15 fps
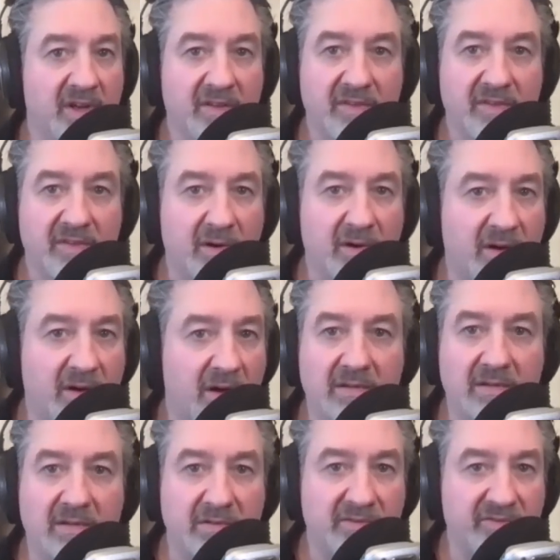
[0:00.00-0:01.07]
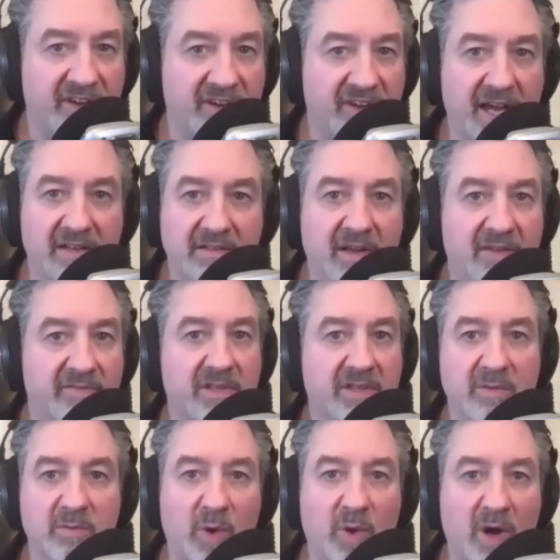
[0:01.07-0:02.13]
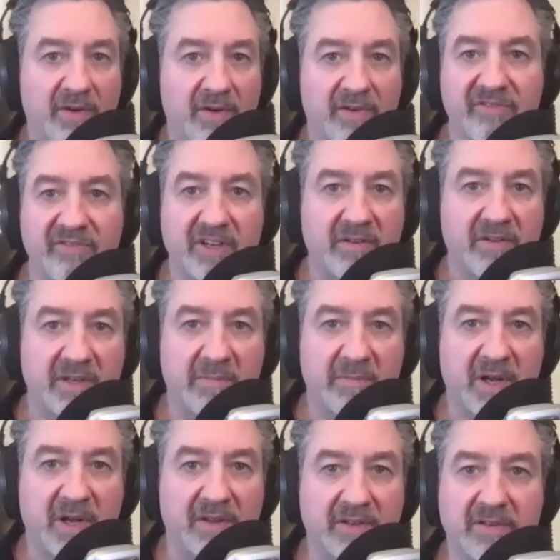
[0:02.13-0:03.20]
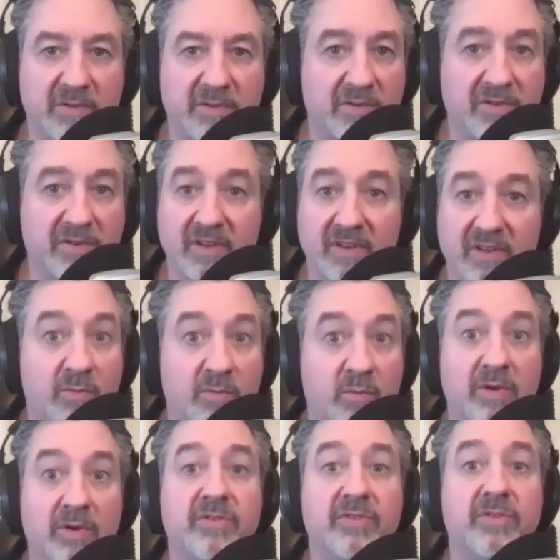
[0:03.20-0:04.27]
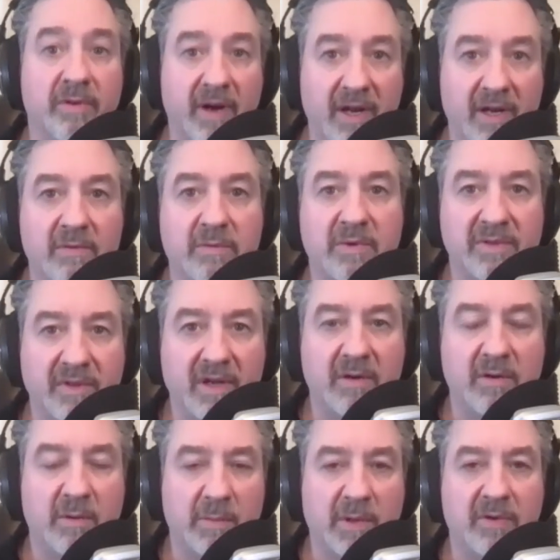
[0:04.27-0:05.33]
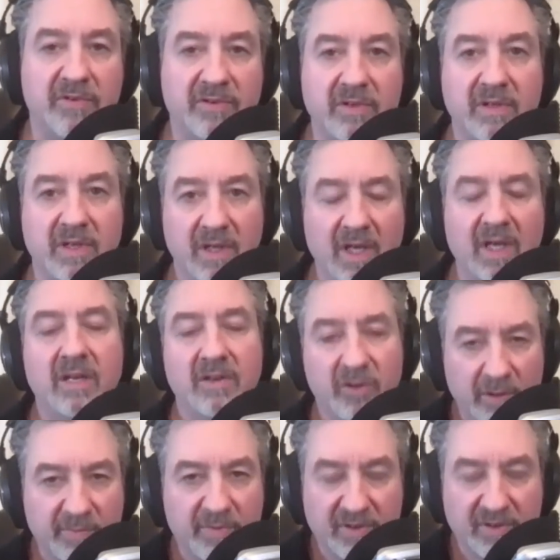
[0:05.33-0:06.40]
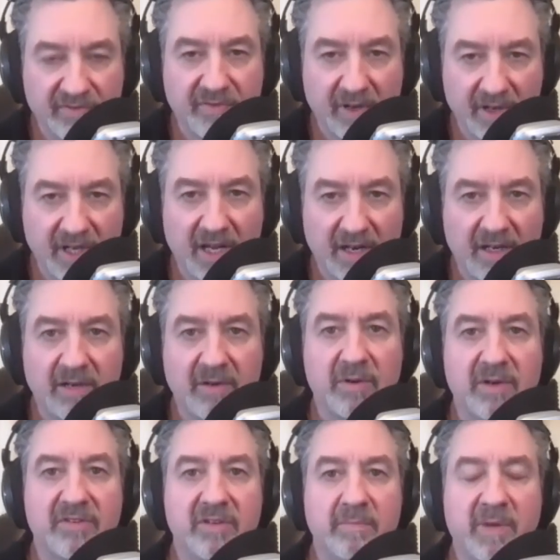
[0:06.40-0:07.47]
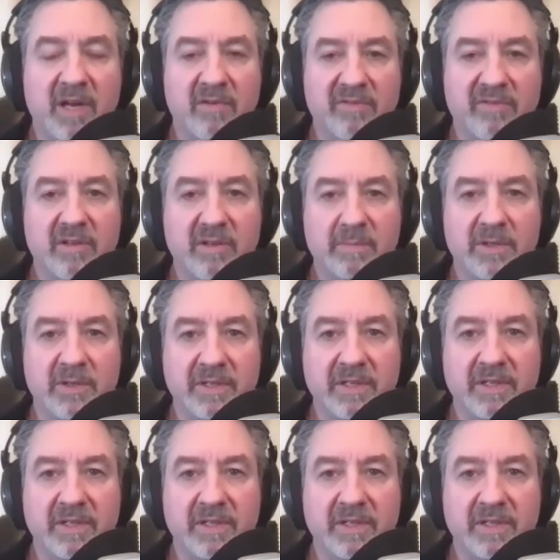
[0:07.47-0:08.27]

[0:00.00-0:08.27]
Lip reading: They're all fat-loving, water-fearing molecules, and it works great with nano-emulsion in terms of, again, increasing bioavailability.